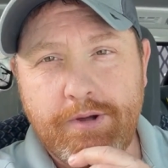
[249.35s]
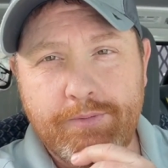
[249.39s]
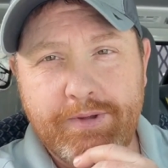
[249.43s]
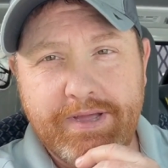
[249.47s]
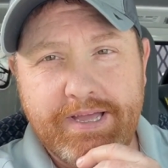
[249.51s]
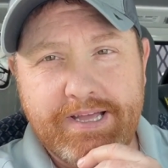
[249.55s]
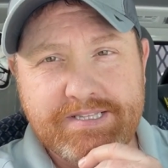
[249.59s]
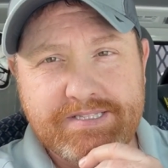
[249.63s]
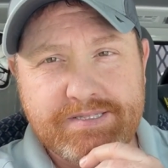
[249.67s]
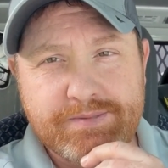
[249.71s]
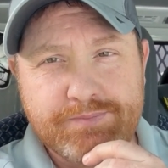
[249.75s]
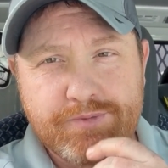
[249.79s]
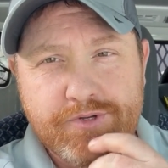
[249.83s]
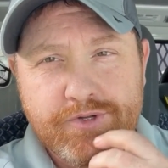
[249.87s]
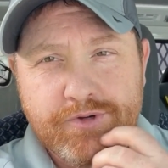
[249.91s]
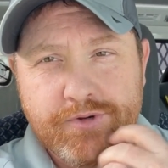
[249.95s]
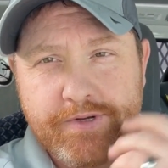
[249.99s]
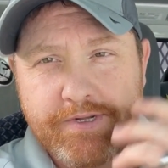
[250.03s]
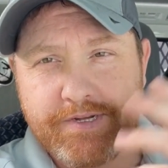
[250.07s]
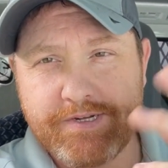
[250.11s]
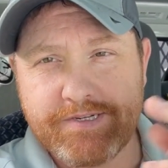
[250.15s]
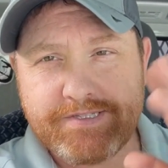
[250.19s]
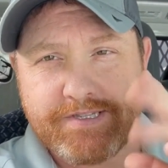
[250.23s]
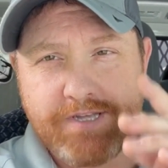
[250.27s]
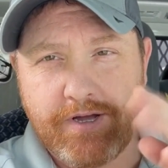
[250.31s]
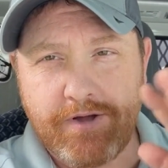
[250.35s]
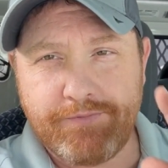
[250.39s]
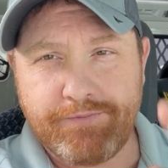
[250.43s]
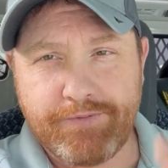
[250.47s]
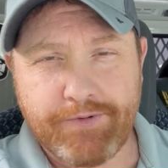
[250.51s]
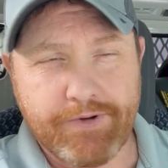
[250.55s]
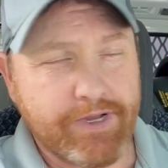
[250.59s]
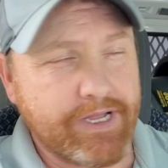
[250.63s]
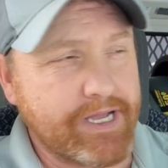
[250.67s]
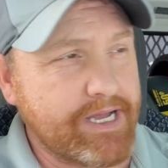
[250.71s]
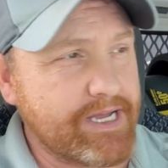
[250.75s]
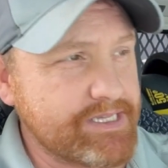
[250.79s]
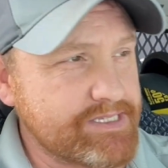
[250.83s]
we had some
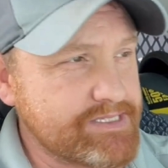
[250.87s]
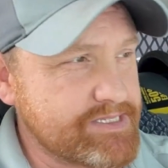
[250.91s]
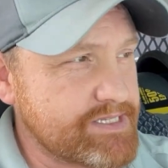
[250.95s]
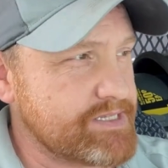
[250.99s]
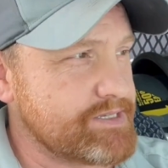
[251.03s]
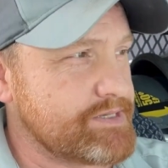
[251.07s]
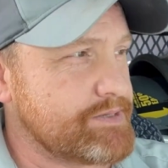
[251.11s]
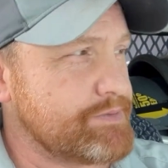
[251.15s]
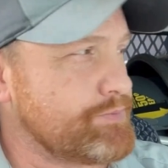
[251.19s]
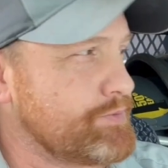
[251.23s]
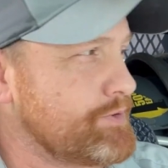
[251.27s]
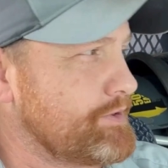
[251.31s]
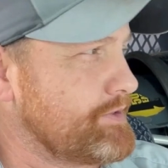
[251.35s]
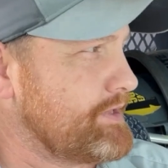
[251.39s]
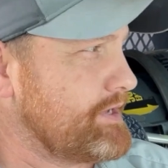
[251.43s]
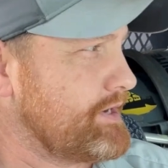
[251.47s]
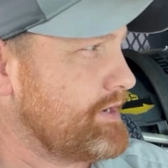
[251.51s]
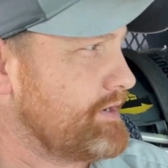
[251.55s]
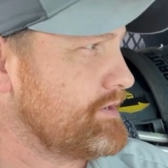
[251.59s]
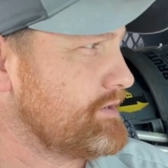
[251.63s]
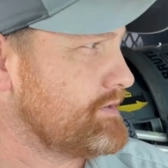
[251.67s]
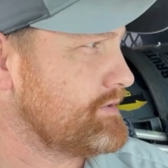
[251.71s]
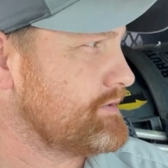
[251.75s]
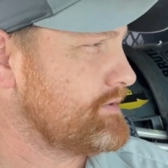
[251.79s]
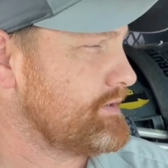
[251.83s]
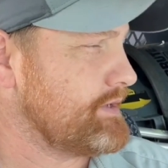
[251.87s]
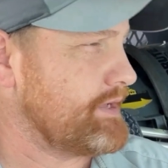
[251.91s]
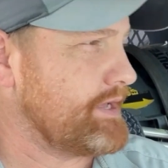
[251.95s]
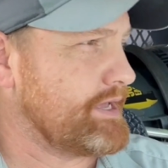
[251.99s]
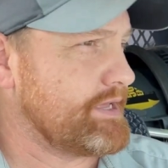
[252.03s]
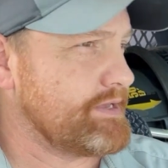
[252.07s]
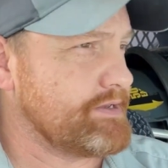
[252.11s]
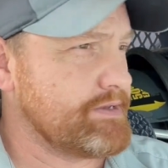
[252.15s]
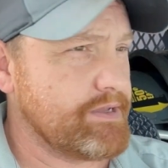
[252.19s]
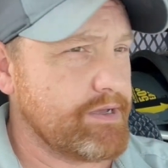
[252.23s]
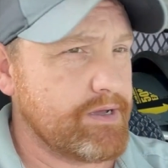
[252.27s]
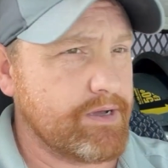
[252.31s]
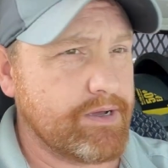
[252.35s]
do-it-yourselfer guys that were there
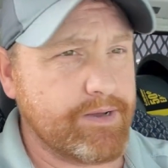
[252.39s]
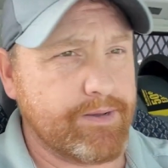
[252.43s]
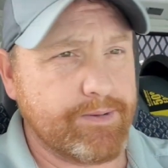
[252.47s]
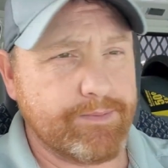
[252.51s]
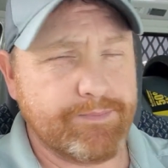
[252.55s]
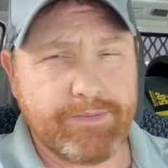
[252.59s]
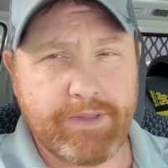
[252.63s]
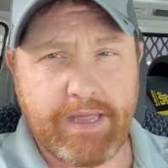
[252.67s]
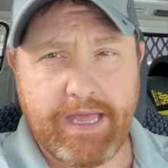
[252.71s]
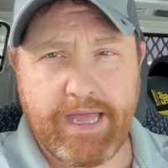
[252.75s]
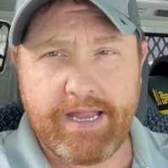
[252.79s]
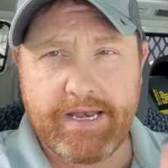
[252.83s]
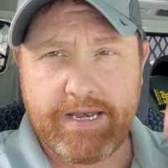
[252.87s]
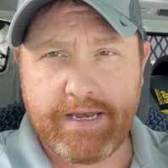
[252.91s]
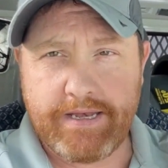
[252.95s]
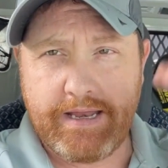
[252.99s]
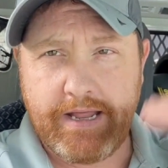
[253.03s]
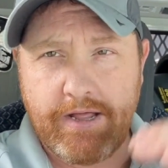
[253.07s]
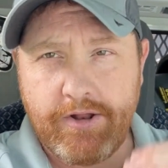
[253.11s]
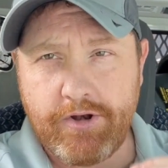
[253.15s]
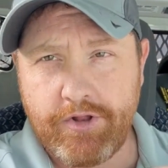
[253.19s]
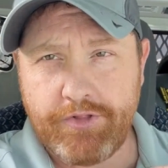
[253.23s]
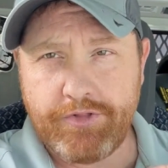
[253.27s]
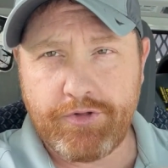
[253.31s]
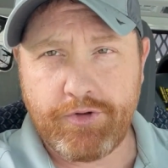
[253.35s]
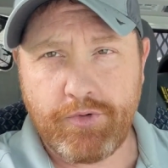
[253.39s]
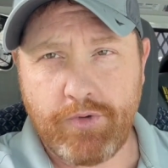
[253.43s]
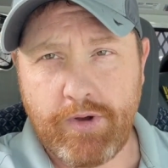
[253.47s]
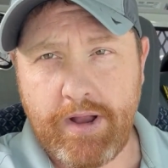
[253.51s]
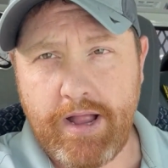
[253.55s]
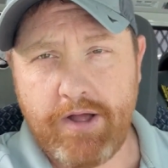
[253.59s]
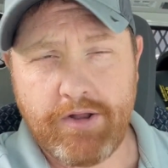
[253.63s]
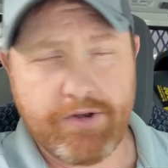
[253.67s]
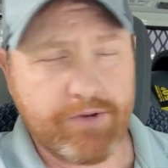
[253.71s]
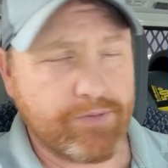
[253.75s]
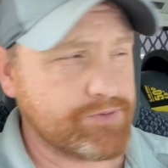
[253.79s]
and had it down on the ground.